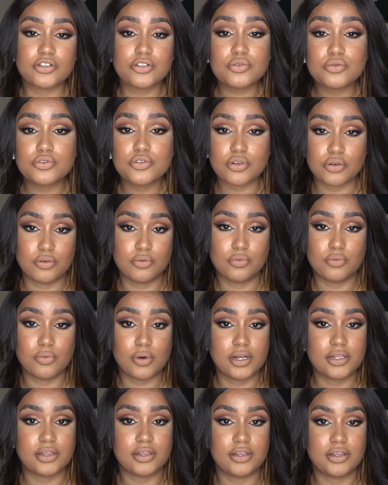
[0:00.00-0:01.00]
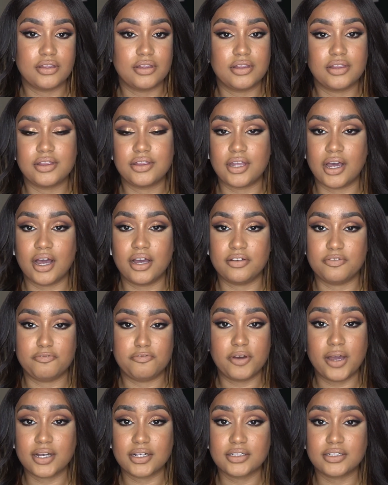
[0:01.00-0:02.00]
you don't want that
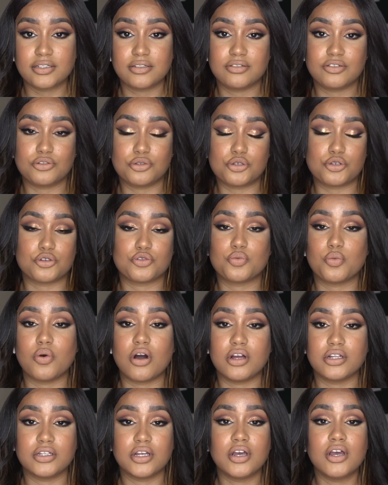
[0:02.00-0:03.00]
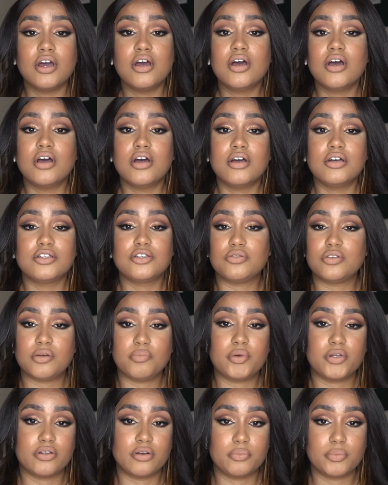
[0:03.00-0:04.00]
effect. You just want to
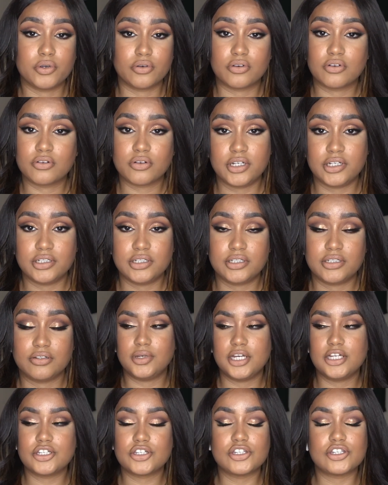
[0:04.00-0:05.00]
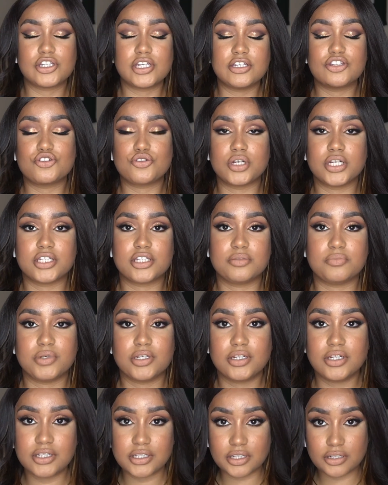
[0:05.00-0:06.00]
deepen up your crease. It's just, it tricks
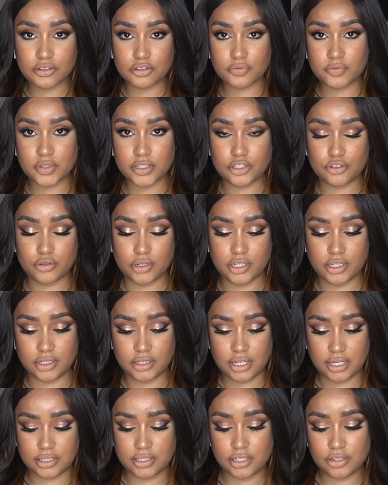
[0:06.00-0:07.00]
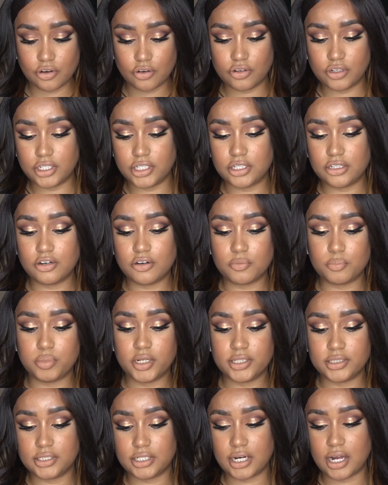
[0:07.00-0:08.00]
me. It's a little bit tricky. That's the only
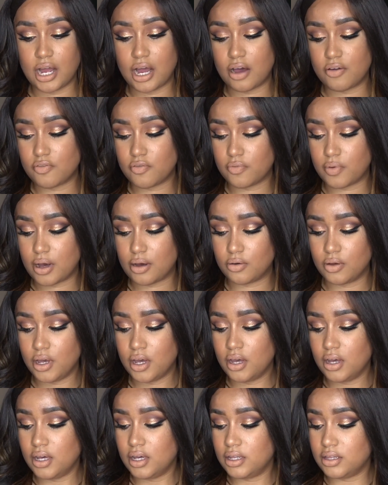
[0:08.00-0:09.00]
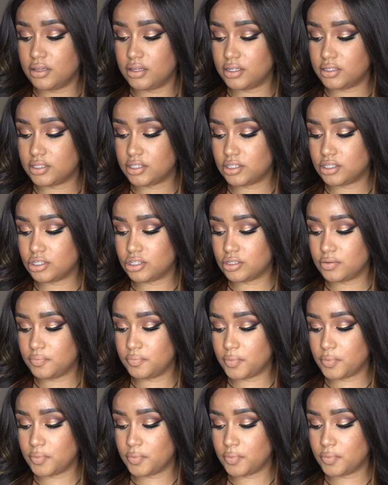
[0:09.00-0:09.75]
complaint that I have about this